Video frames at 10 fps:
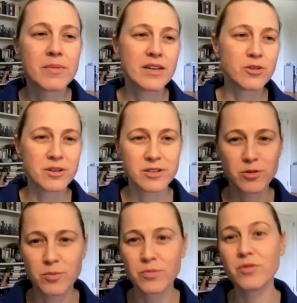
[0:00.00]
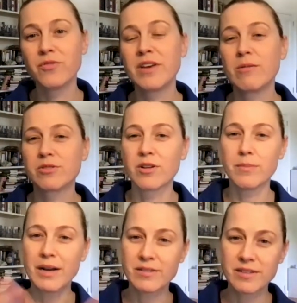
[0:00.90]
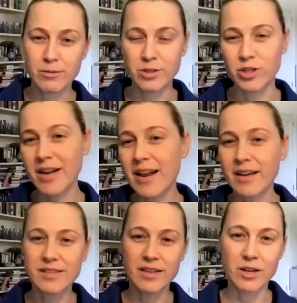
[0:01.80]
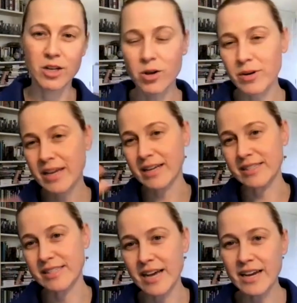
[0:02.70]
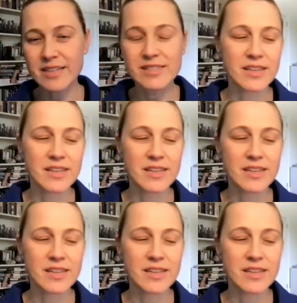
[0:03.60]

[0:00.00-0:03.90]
They turned it into a movie. It was all about, you know, genetics and cloning and science.